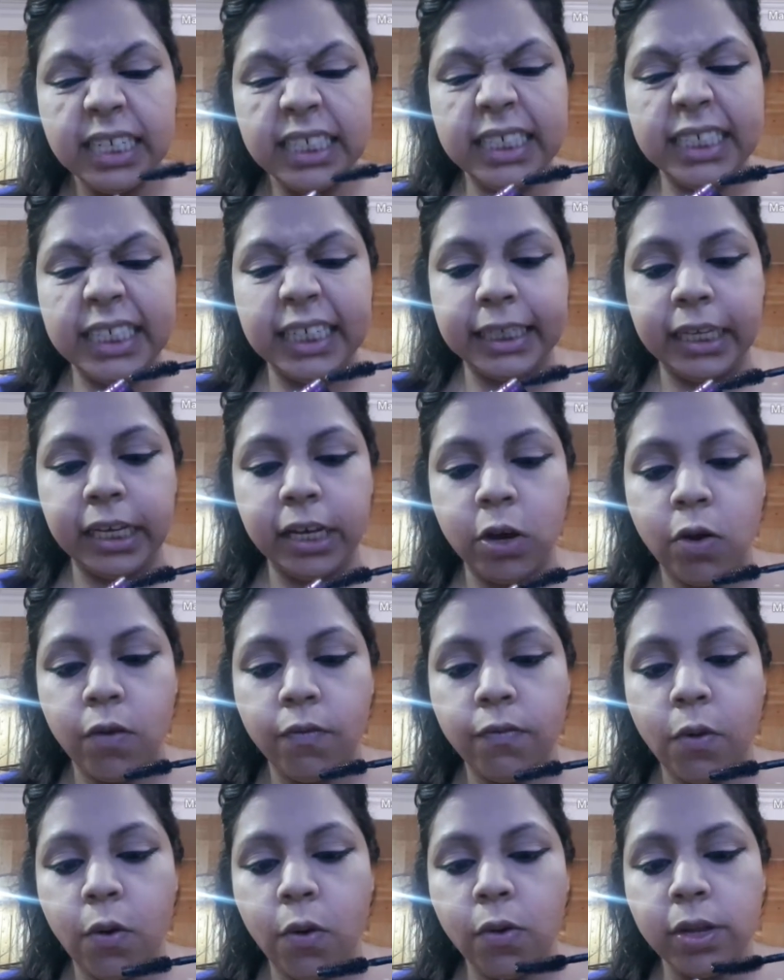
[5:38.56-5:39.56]
taking
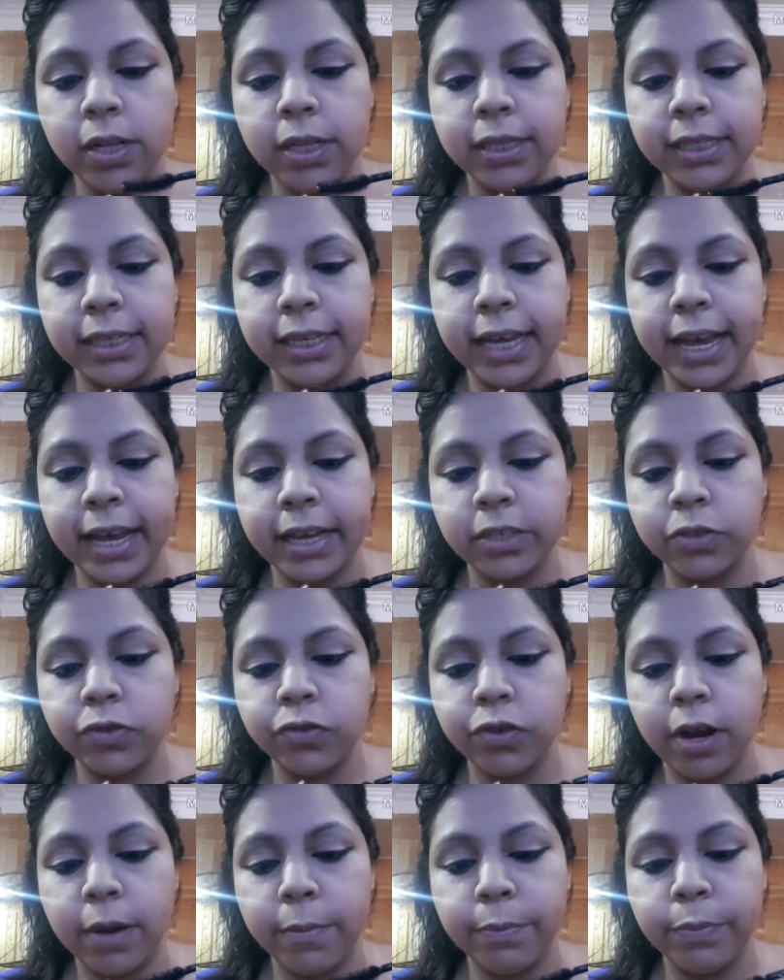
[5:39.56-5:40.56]
off all the
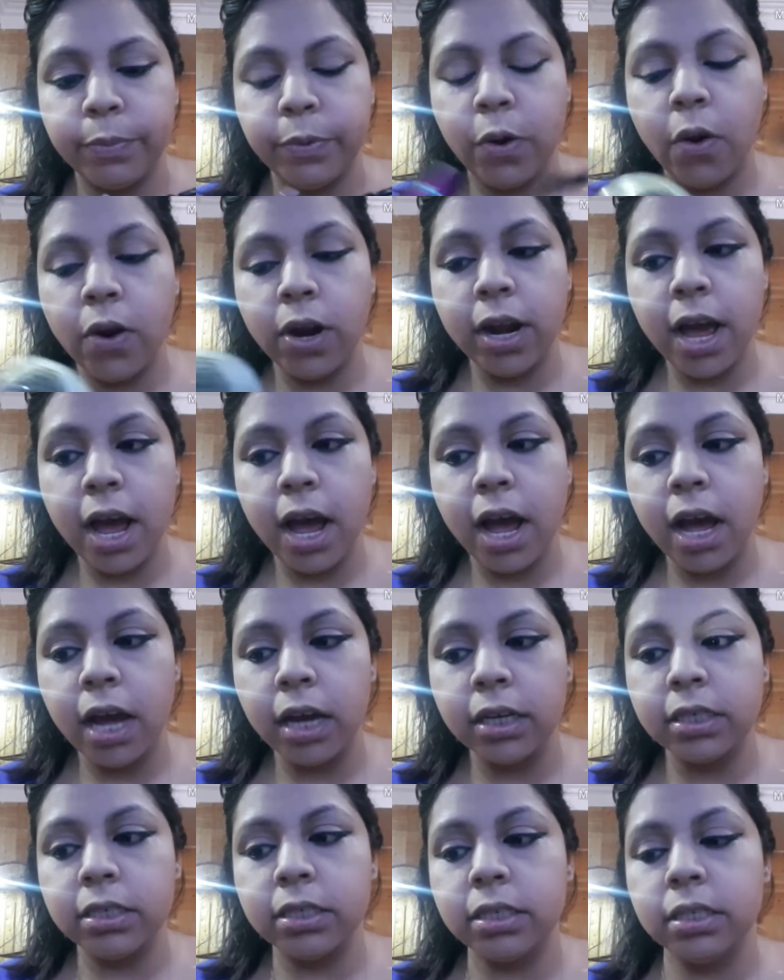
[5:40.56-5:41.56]
extra
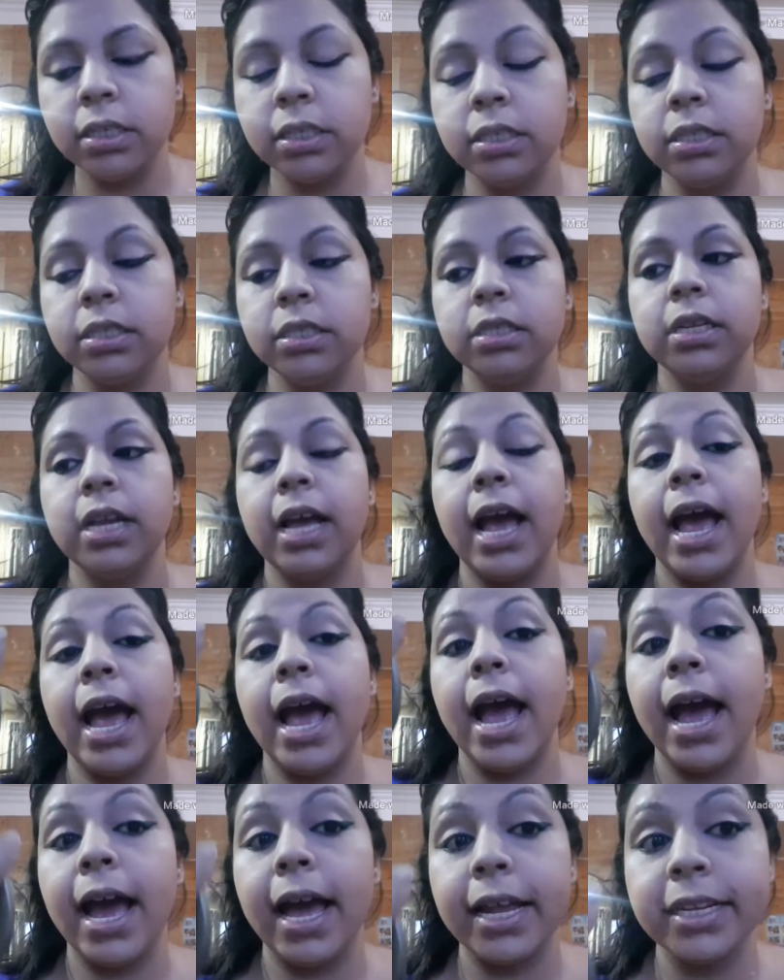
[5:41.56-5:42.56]
product,
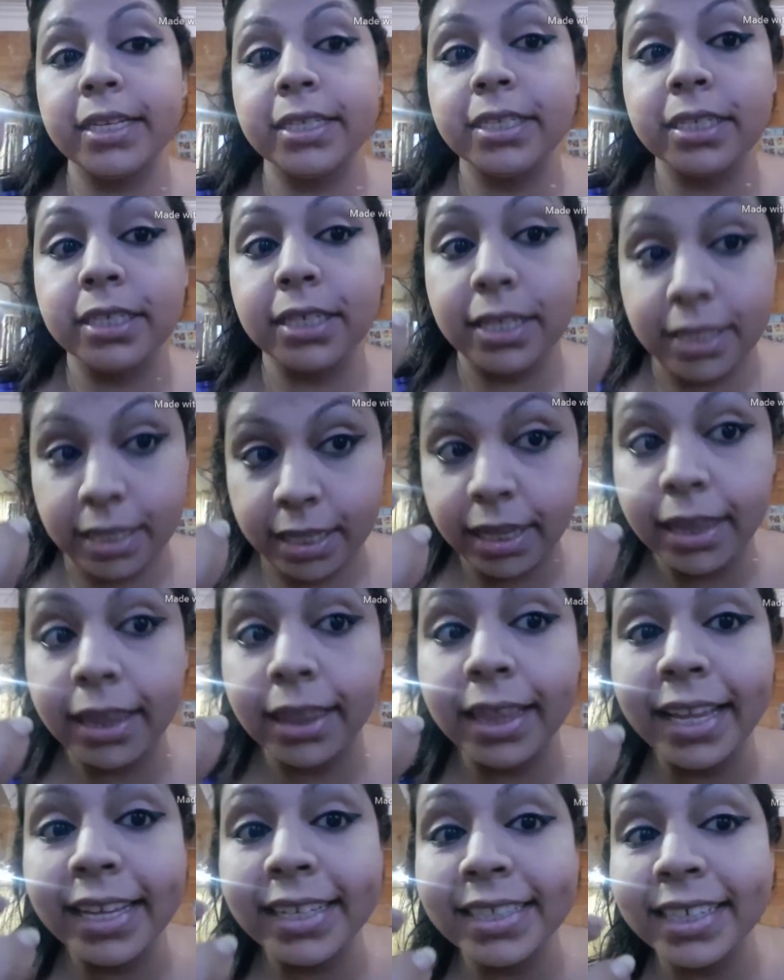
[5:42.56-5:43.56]
and
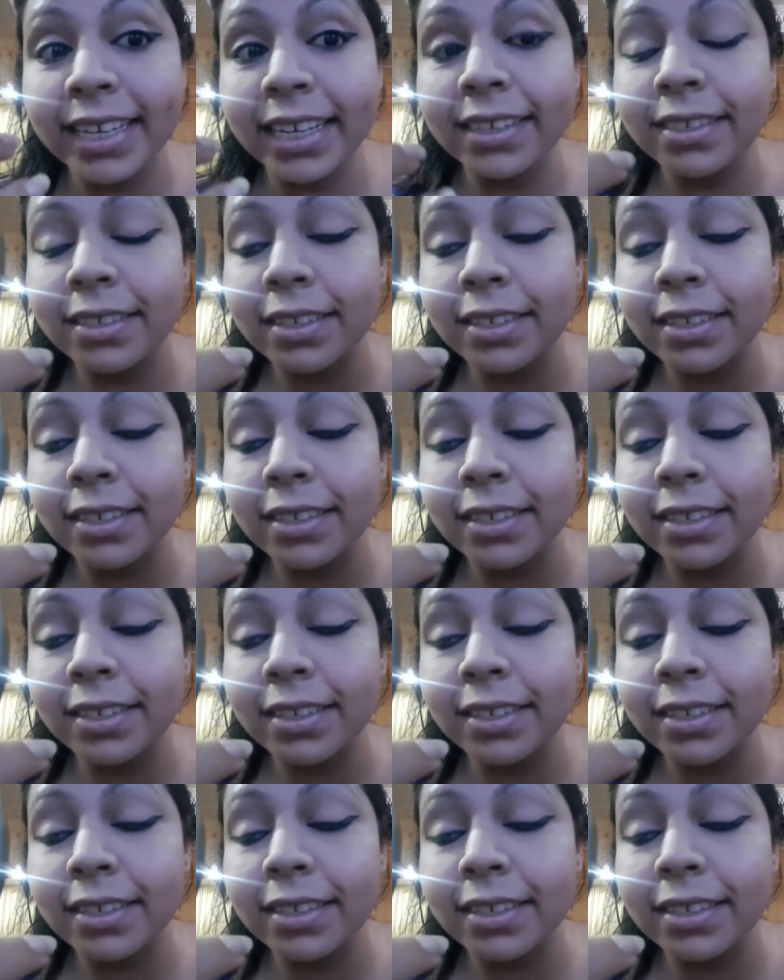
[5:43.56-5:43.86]
let's get